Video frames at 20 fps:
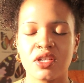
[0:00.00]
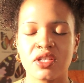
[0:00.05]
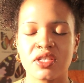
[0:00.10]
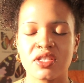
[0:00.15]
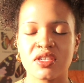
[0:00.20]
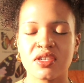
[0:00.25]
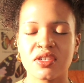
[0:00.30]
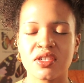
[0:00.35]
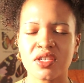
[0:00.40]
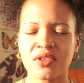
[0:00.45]

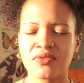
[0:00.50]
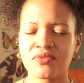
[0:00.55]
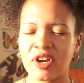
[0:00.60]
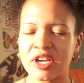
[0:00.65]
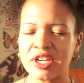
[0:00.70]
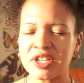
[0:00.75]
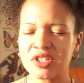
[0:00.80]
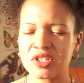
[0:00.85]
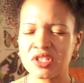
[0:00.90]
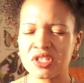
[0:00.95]
To
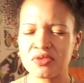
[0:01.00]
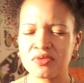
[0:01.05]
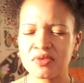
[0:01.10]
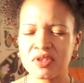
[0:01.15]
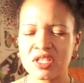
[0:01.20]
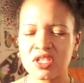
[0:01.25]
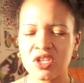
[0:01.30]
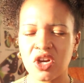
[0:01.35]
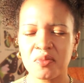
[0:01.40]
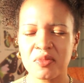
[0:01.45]
surrender to
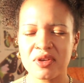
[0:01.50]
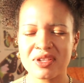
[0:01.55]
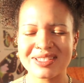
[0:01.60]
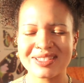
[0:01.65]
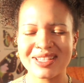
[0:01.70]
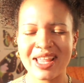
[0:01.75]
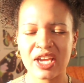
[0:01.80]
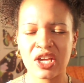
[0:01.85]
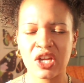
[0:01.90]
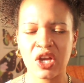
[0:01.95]
it, to almost
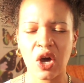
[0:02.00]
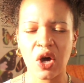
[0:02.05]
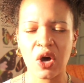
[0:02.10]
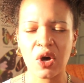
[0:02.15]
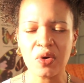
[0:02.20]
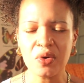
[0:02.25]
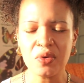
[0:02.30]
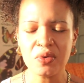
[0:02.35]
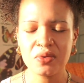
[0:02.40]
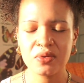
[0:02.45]
let
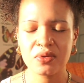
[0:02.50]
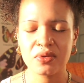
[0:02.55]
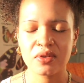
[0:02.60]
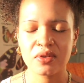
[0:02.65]
go.